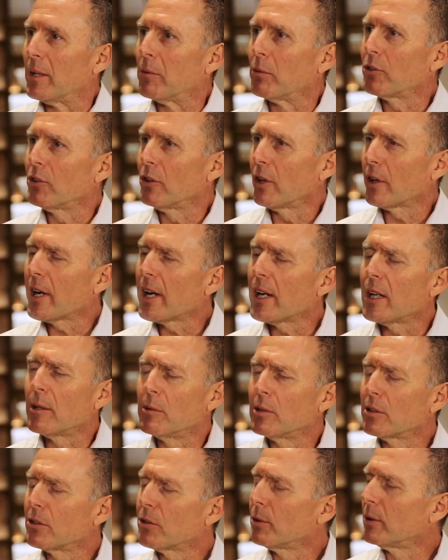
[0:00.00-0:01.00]
it was not
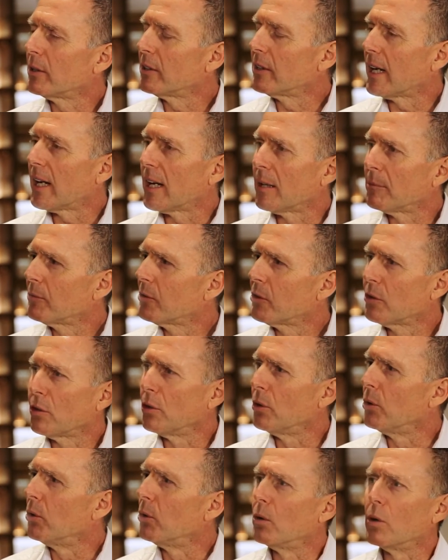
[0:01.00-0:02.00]
able to adapt
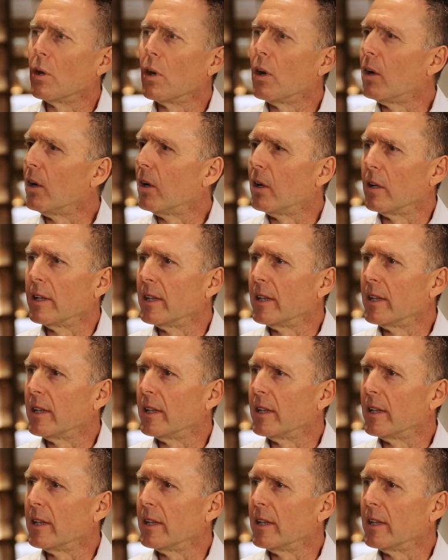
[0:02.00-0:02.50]
to